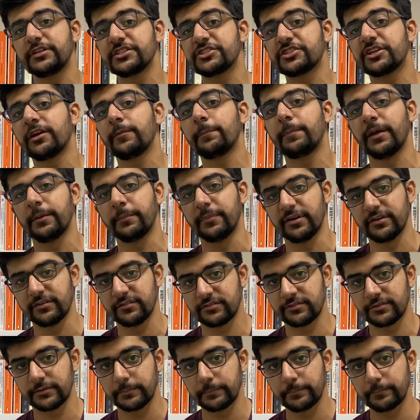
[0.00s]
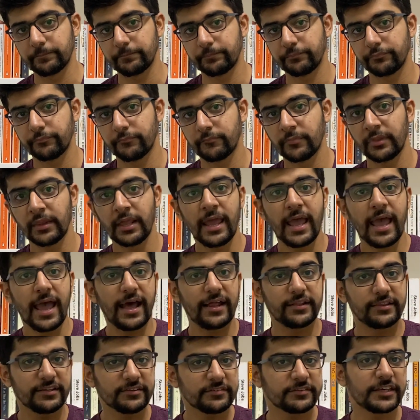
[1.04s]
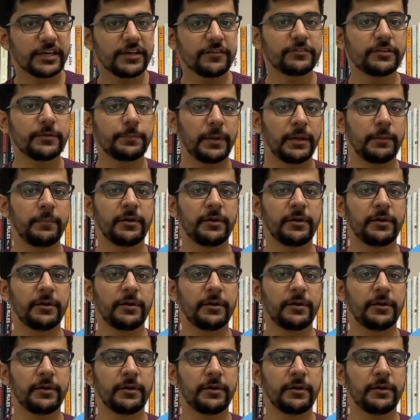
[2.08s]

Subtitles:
digital payments. And this gave the